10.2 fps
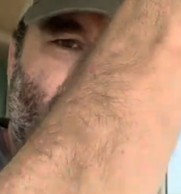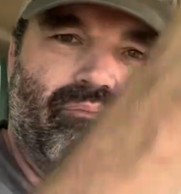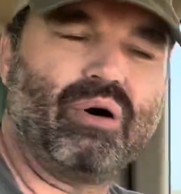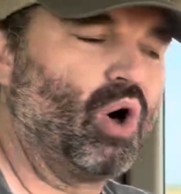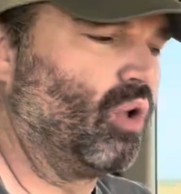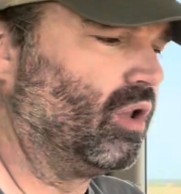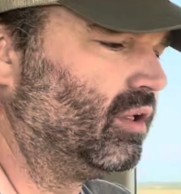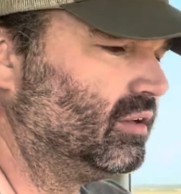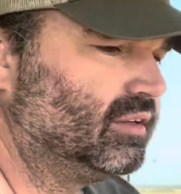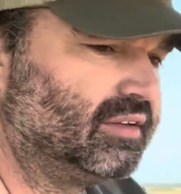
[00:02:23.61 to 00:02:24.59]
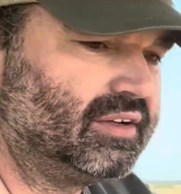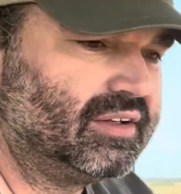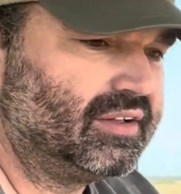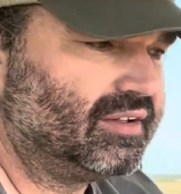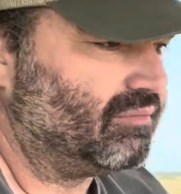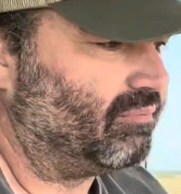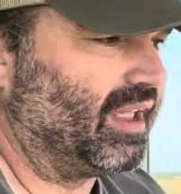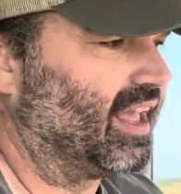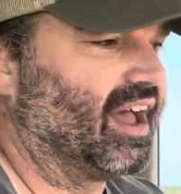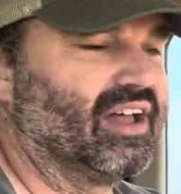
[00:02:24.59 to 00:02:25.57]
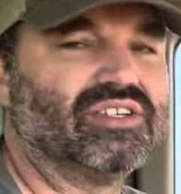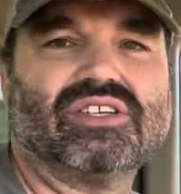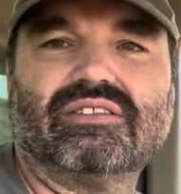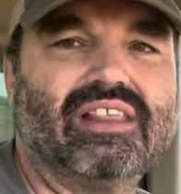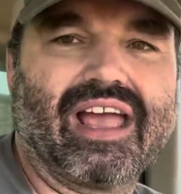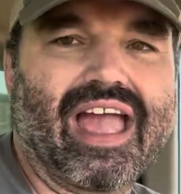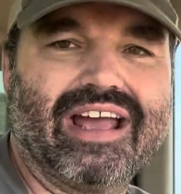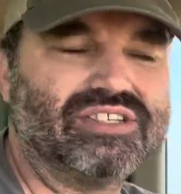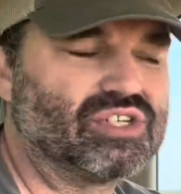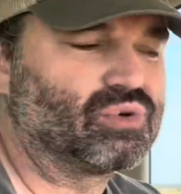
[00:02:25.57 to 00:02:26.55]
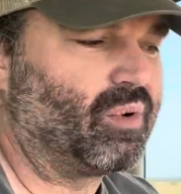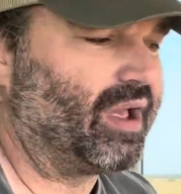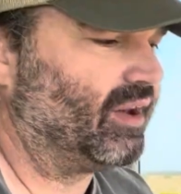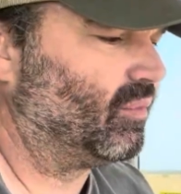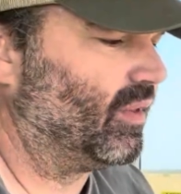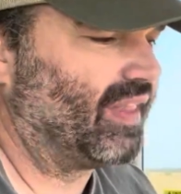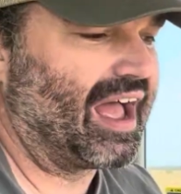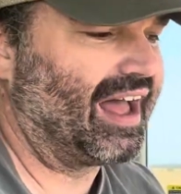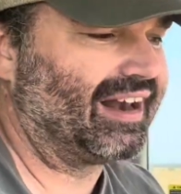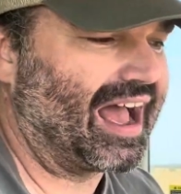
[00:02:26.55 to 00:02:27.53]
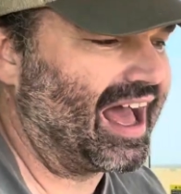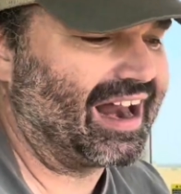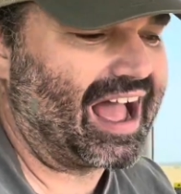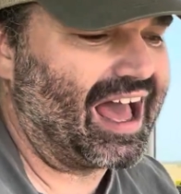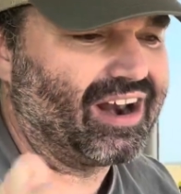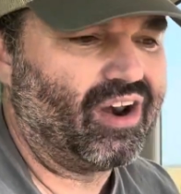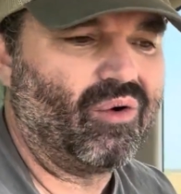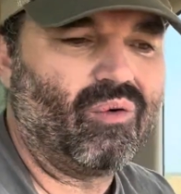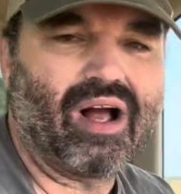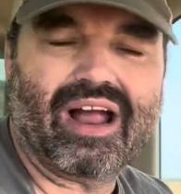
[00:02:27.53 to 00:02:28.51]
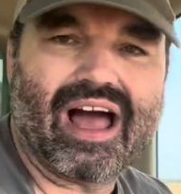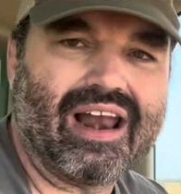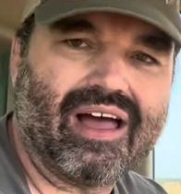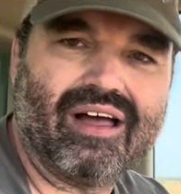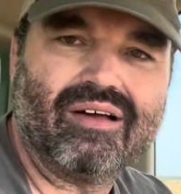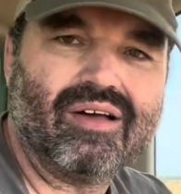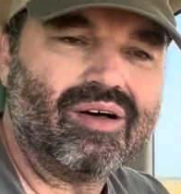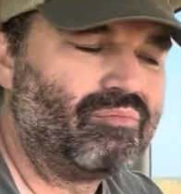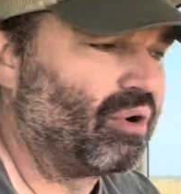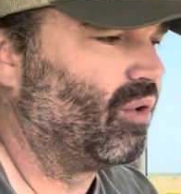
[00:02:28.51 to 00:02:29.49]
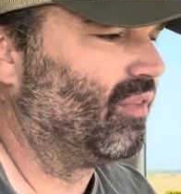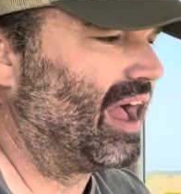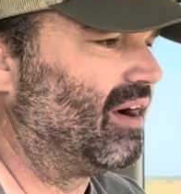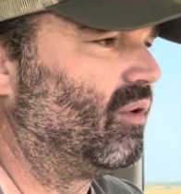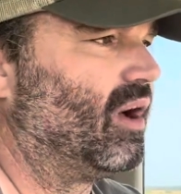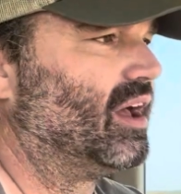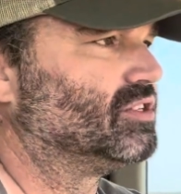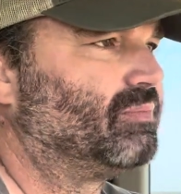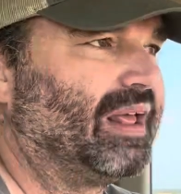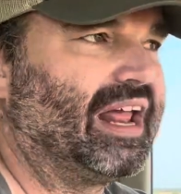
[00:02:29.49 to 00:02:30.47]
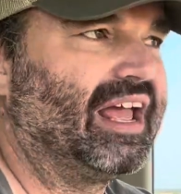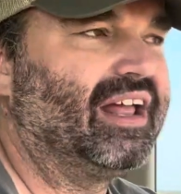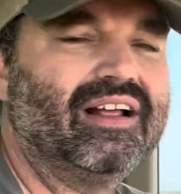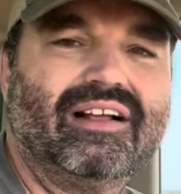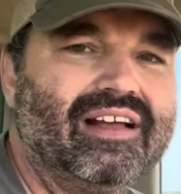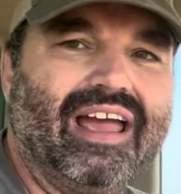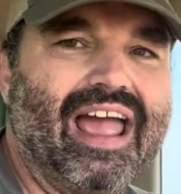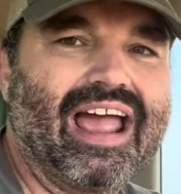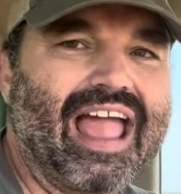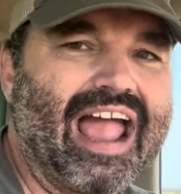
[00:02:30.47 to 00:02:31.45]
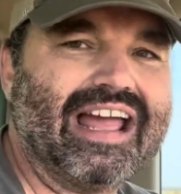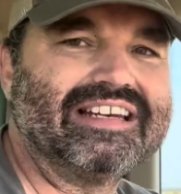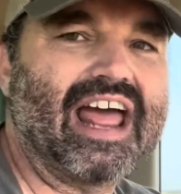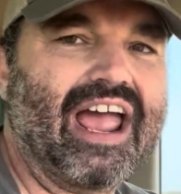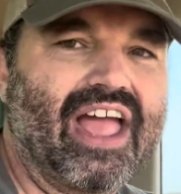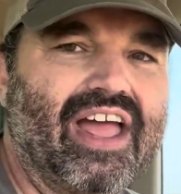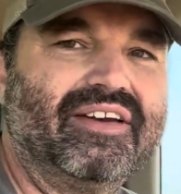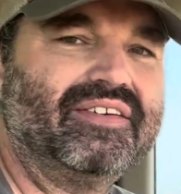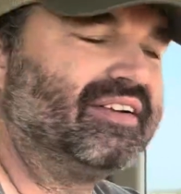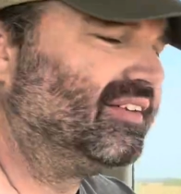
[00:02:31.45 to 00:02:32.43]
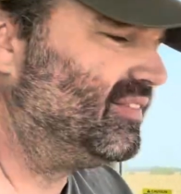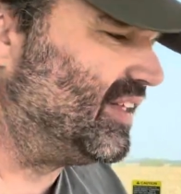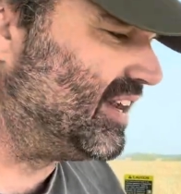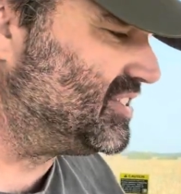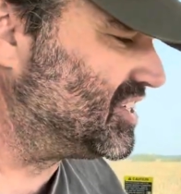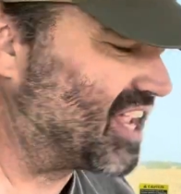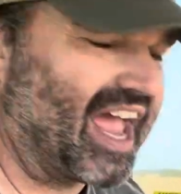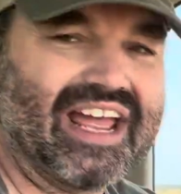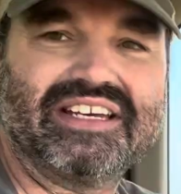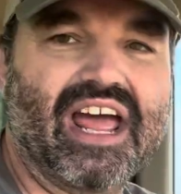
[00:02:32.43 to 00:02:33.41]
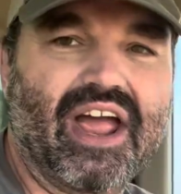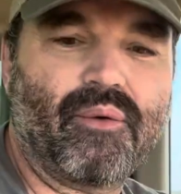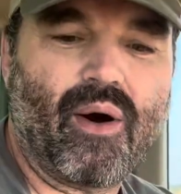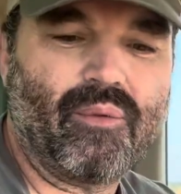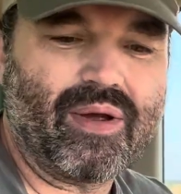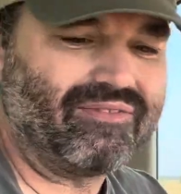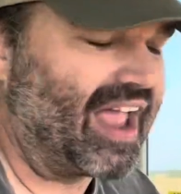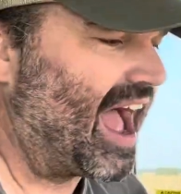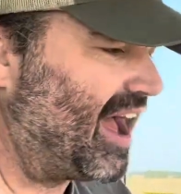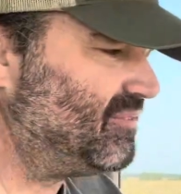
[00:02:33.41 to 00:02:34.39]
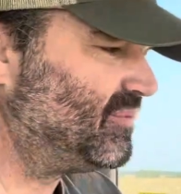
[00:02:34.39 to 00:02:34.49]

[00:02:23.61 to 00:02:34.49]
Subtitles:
pole, because the Kansas wind will not, I don't know what kind of pole that was, but it can't take it. It just can't take what we've got.